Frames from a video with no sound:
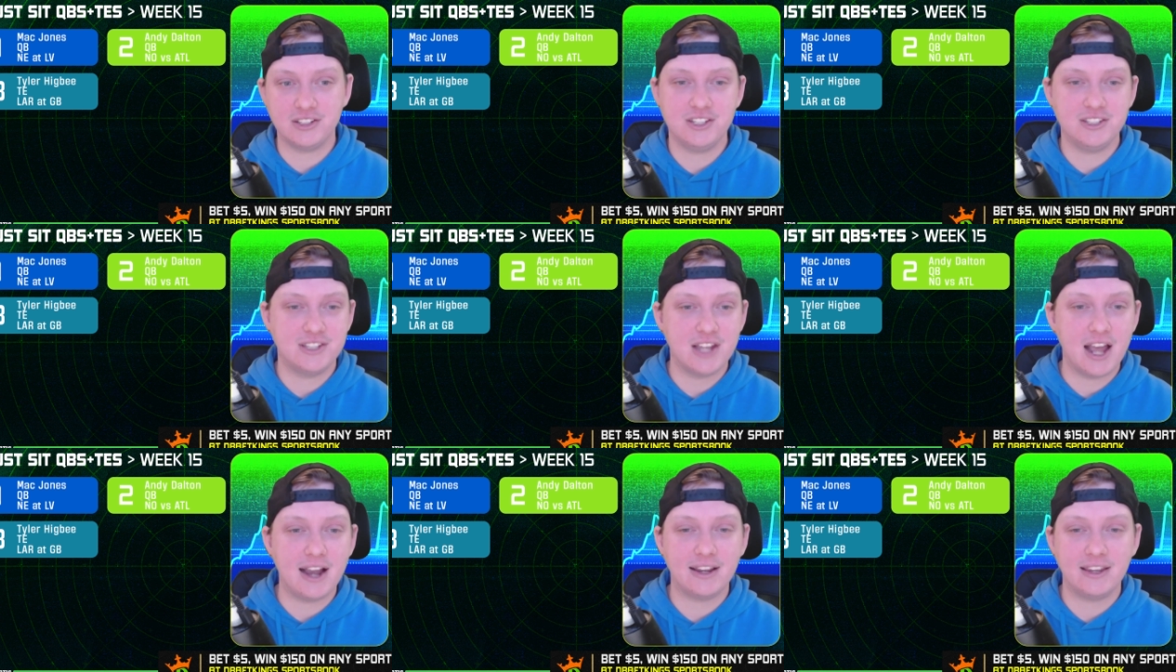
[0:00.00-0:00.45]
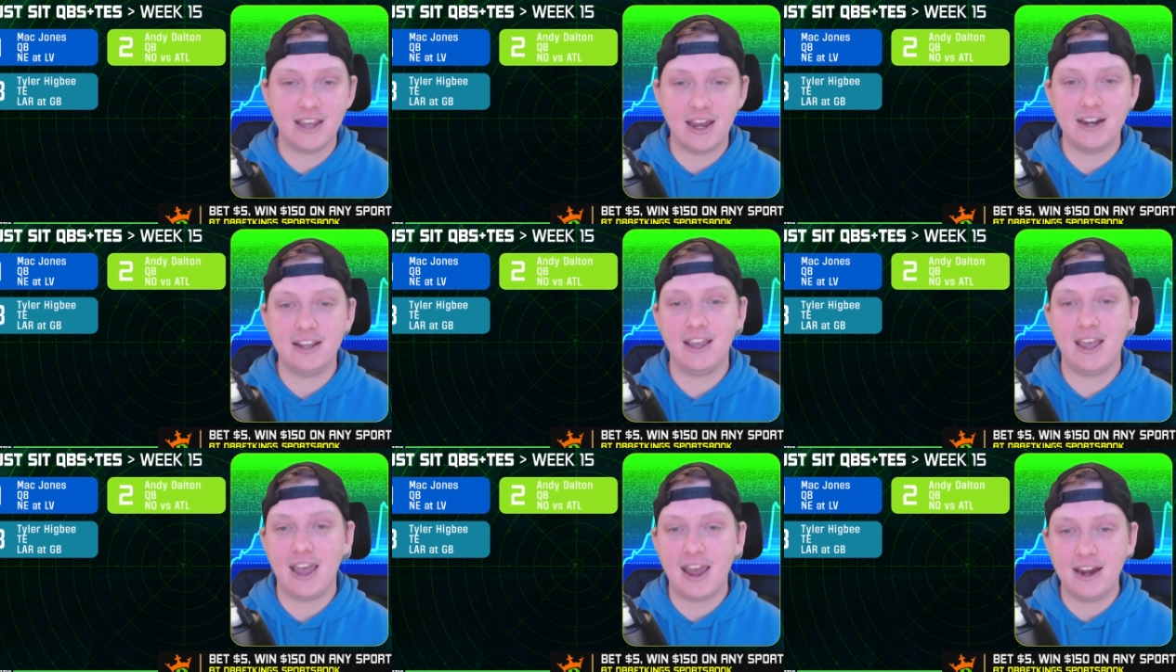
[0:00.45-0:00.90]
He's not
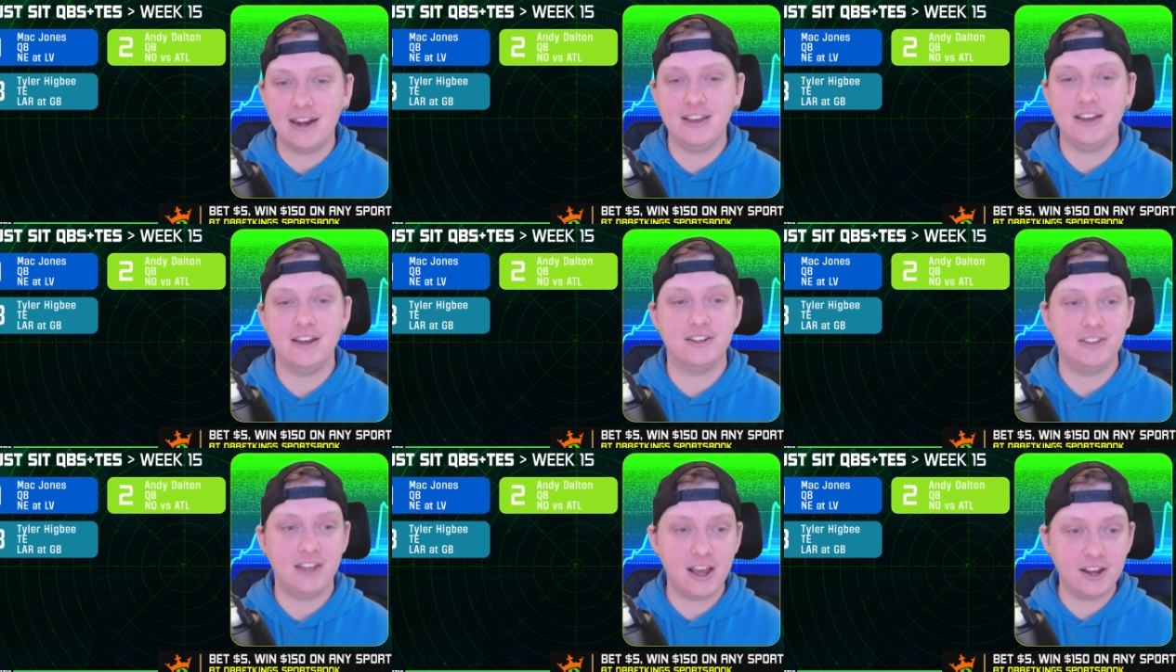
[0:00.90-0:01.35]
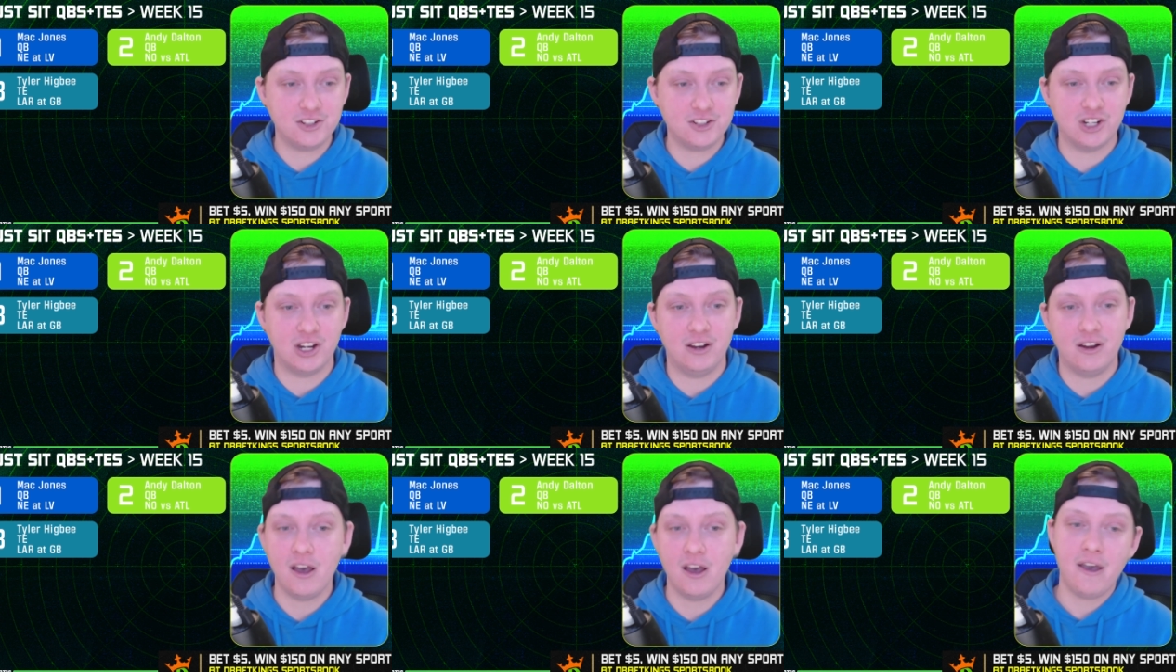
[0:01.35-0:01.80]
getting any
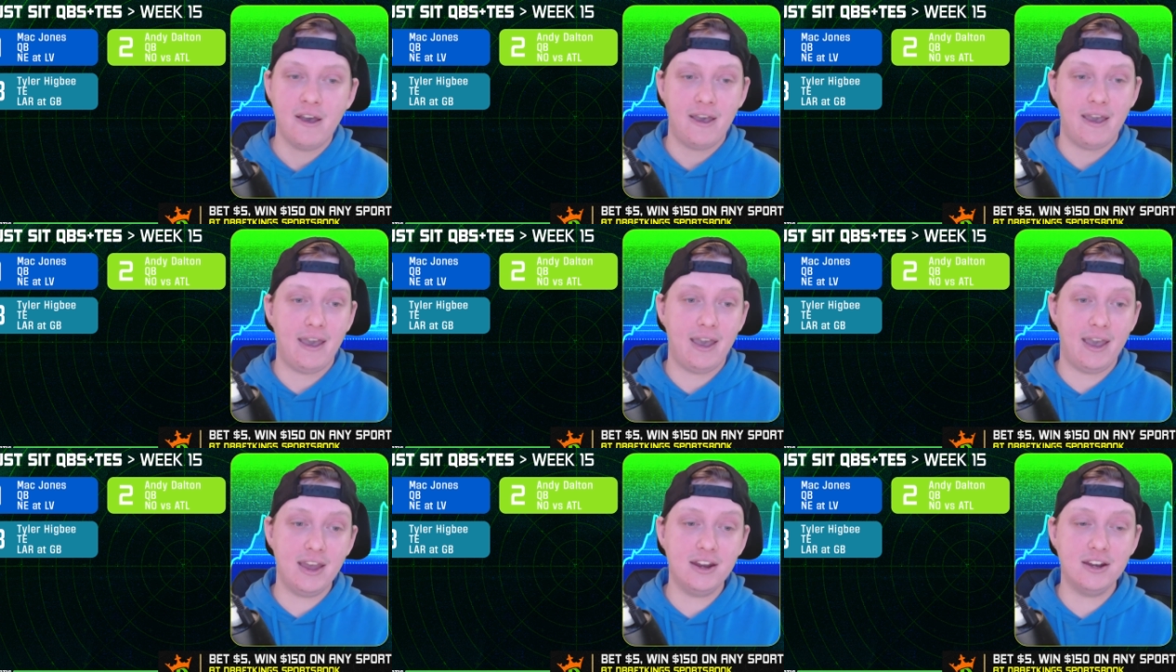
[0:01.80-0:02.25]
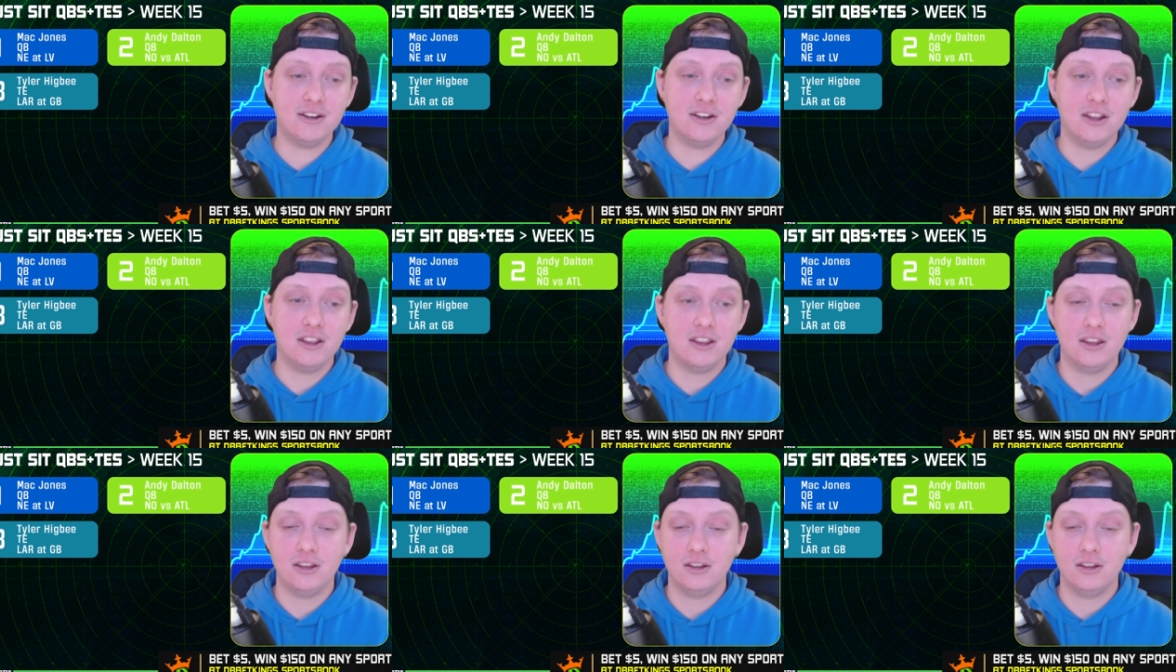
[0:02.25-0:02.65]
attention. And